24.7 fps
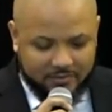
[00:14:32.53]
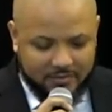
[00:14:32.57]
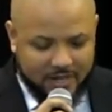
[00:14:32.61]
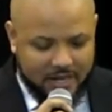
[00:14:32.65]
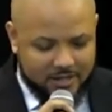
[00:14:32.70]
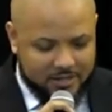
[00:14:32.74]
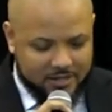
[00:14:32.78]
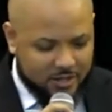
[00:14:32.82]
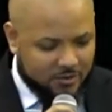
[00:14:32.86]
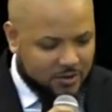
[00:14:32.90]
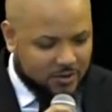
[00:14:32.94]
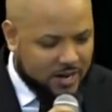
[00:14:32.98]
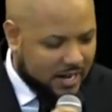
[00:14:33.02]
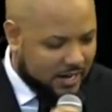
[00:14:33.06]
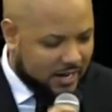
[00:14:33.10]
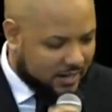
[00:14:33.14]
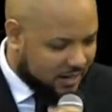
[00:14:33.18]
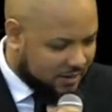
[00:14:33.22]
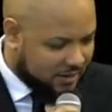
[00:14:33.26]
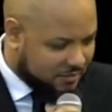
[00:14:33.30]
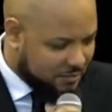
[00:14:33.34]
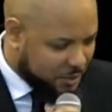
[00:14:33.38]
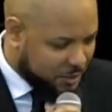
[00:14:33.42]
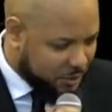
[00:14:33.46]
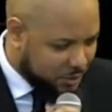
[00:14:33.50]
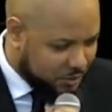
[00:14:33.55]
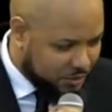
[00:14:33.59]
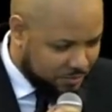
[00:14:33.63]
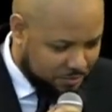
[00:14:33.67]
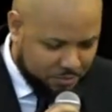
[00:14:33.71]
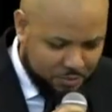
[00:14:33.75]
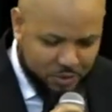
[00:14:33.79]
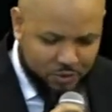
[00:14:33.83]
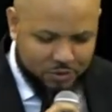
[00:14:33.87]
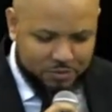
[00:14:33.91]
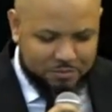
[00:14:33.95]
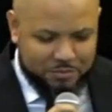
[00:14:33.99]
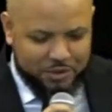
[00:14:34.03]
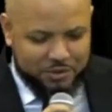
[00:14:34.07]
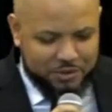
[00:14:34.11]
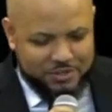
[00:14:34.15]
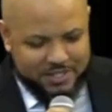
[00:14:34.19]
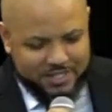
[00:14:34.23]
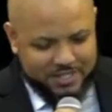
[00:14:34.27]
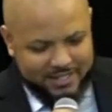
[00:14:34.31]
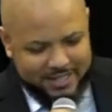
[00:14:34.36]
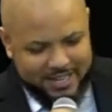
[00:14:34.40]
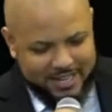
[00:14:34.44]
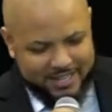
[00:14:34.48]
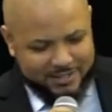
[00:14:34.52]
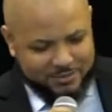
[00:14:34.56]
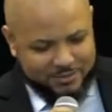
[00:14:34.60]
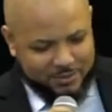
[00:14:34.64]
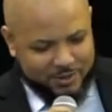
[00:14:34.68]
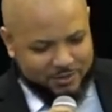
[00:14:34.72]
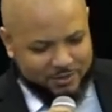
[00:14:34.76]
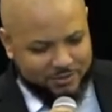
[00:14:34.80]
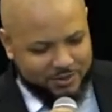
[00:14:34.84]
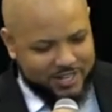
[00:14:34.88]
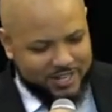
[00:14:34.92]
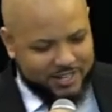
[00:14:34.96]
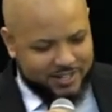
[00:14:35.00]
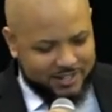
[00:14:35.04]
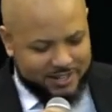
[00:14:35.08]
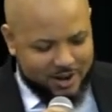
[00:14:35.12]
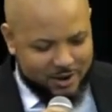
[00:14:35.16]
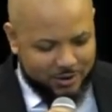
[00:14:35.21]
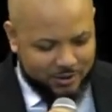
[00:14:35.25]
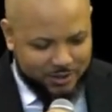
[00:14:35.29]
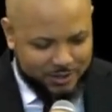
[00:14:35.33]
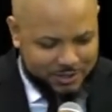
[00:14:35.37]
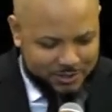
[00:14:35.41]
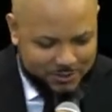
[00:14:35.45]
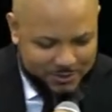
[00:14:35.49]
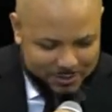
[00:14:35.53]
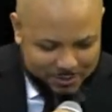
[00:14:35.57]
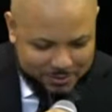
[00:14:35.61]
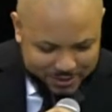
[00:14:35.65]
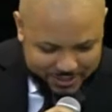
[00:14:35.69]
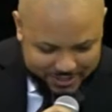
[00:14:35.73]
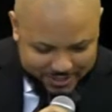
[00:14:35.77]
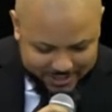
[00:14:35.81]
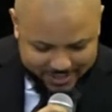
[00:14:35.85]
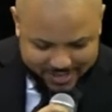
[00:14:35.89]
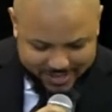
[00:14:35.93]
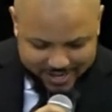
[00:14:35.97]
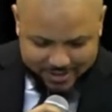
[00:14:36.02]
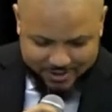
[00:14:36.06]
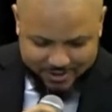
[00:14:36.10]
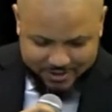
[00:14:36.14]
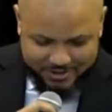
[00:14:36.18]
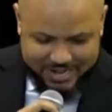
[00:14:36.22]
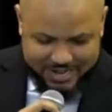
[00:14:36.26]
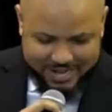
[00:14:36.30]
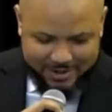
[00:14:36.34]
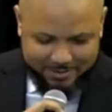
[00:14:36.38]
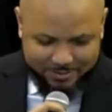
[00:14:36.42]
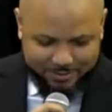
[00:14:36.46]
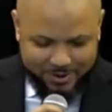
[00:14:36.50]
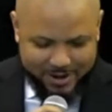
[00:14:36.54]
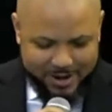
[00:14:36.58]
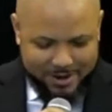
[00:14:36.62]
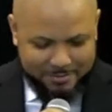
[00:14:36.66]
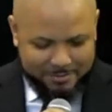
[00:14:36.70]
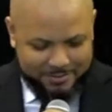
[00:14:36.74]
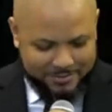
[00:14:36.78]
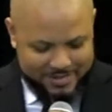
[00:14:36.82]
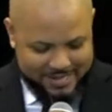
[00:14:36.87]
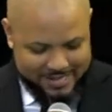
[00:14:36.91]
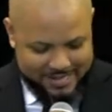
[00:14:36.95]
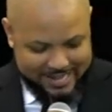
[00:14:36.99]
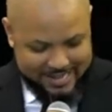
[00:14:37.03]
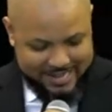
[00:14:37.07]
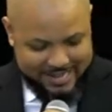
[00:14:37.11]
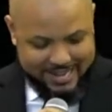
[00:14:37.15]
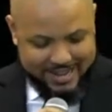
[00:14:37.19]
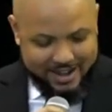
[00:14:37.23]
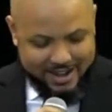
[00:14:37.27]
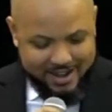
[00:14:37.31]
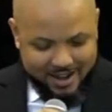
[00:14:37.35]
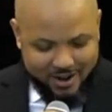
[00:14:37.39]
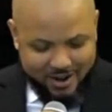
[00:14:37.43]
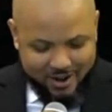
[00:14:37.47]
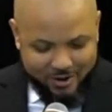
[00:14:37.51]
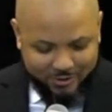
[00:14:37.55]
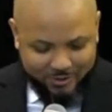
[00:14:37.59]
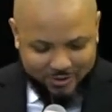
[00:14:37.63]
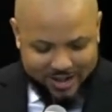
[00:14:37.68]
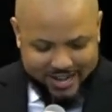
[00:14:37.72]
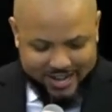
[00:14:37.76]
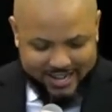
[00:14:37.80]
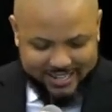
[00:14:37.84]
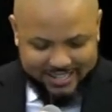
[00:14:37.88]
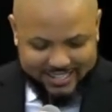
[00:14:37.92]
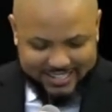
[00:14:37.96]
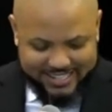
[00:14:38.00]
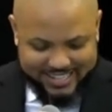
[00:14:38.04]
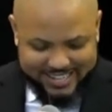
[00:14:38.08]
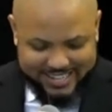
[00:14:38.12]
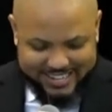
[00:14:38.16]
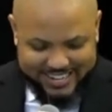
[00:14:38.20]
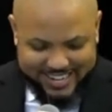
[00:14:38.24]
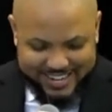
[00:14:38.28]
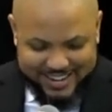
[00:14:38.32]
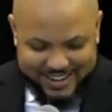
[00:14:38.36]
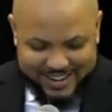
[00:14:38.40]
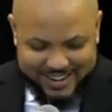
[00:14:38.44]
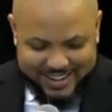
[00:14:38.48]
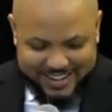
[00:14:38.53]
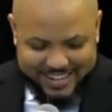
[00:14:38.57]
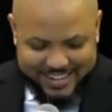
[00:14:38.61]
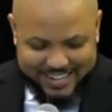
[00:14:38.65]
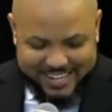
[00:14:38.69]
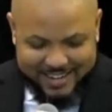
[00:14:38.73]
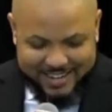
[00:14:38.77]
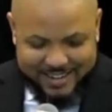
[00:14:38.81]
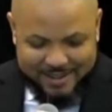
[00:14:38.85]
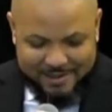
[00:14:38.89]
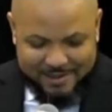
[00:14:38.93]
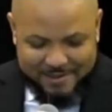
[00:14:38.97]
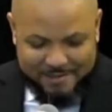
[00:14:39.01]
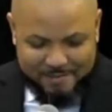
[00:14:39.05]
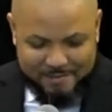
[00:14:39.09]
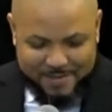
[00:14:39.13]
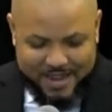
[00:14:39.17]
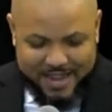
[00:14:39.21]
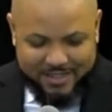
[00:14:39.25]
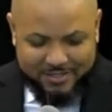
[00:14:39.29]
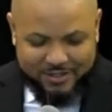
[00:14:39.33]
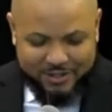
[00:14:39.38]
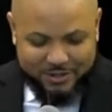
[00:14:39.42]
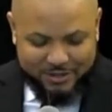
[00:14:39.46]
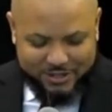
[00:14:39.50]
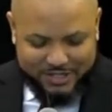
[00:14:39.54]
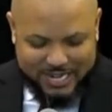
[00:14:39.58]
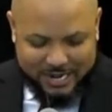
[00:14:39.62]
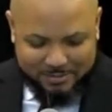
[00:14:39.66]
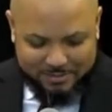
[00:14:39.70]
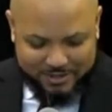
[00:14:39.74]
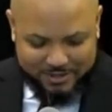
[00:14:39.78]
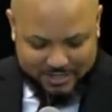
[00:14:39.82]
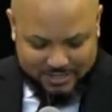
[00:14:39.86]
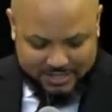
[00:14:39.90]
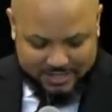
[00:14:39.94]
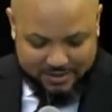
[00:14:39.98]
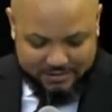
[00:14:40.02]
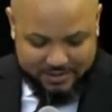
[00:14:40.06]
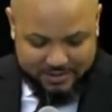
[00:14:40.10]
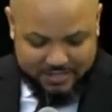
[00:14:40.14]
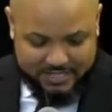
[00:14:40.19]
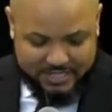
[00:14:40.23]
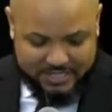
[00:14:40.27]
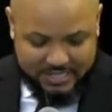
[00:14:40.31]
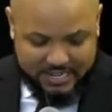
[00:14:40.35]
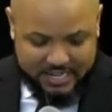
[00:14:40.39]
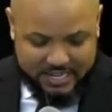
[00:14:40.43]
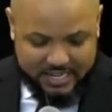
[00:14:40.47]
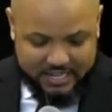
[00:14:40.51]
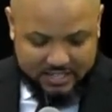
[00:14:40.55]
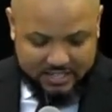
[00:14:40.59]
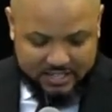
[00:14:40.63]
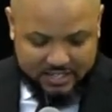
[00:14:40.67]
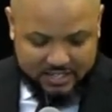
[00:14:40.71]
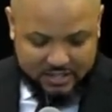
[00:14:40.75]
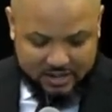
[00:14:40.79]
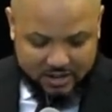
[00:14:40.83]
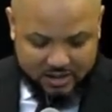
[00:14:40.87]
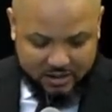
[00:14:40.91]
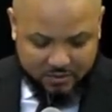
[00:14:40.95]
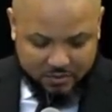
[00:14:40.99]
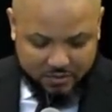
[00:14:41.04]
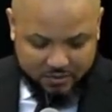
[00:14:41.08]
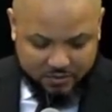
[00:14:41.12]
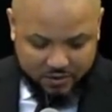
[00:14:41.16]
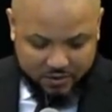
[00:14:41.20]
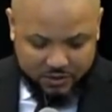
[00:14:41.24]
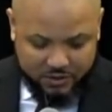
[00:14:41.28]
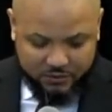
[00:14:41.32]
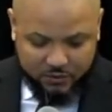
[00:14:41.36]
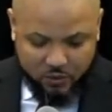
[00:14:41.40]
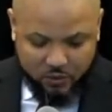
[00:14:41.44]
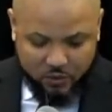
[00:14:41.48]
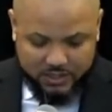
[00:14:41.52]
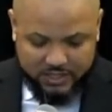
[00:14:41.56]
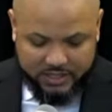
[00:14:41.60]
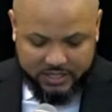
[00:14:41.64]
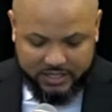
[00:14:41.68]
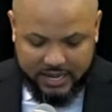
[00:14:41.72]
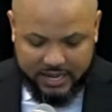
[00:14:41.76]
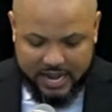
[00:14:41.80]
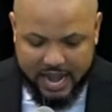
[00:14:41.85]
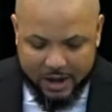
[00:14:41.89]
That's all right. I love mood music as we're reading Holy Scripture together. Not a problem. All right. Matthew chapter 17, starting with verse 14.